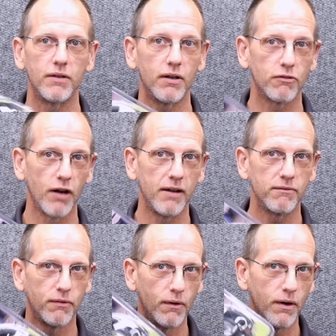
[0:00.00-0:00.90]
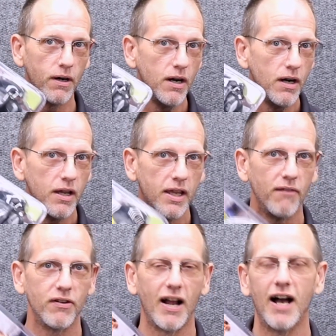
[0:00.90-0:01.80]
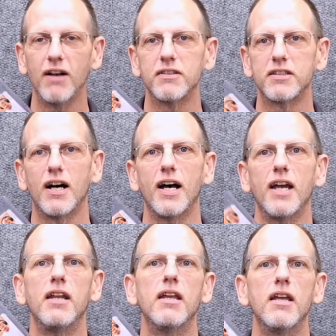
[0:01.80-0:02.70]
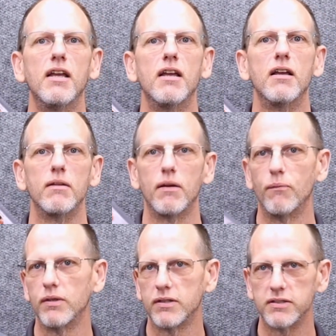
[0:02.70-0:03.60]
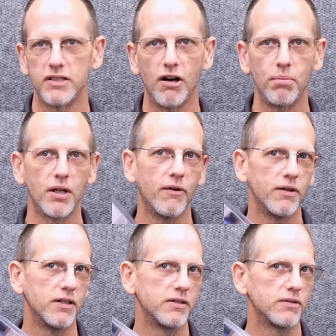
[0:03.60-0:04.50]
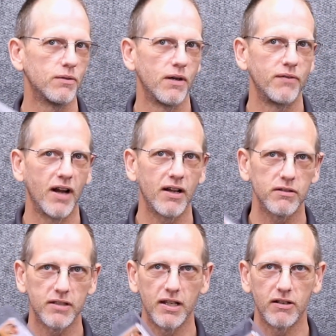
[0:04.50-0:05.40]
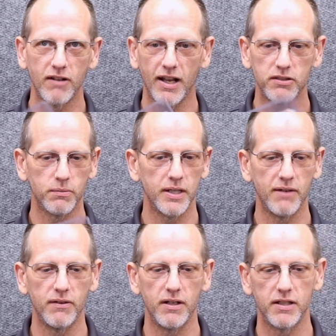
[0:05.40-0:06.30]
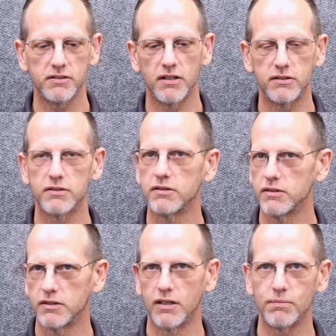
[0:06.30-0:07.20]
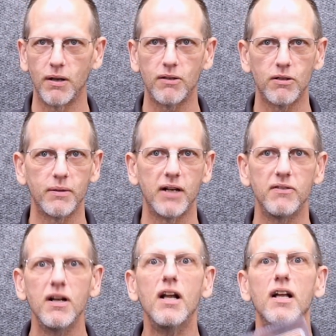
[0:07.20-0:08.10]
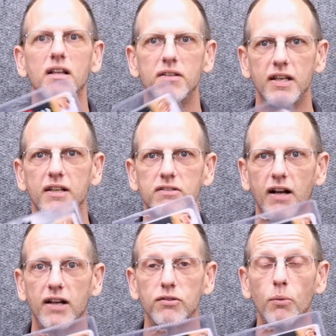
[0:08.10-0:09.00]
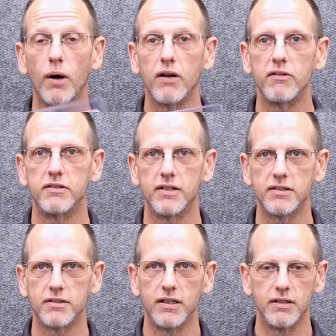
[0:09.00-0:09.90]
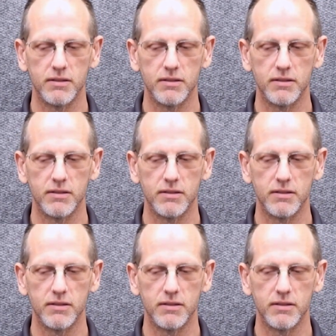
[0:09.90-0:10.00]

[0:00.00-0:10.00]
they're great for if you're outside with snow blowers, or if you're out cutting the grass or whatever and it starts to sprinkle or whatever. These are actually water resistant.